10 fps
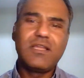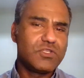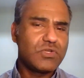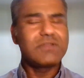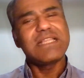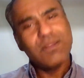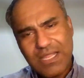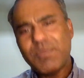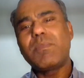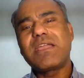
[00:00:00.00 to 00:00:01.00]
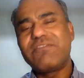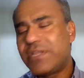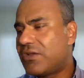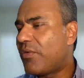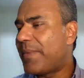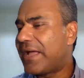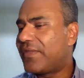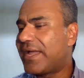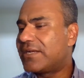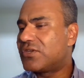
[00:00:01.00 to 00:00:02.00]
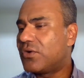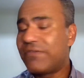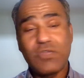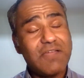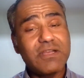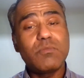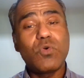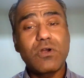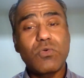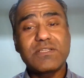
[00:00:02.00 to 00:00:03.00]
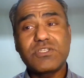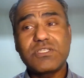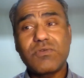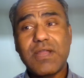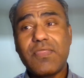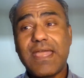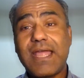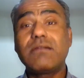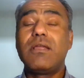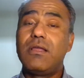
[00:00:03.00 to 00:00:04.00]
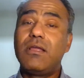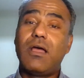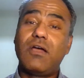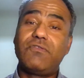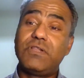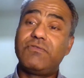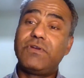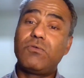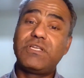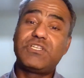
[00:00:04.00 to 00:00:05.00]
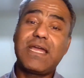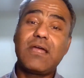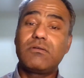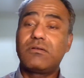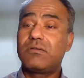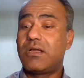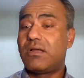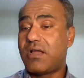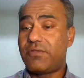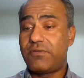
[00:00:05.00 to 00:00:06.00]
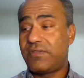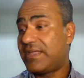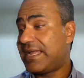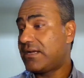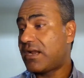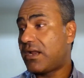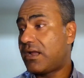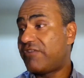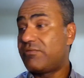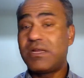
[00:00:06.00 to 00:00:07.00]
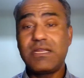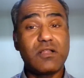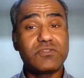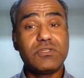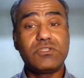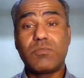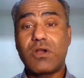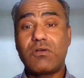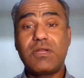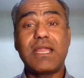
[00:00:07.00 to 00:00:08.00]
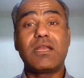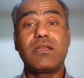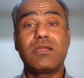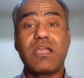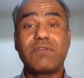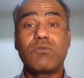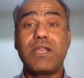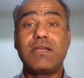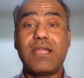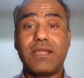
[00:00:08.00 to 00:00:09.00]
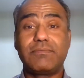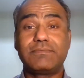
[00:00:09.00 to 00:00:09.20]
so i was like let me make a video about that so if you have any more questions around that uh, feel free to reach out. Uh, other than that, uh, everybody, I'll see you tomorrow and have a great day.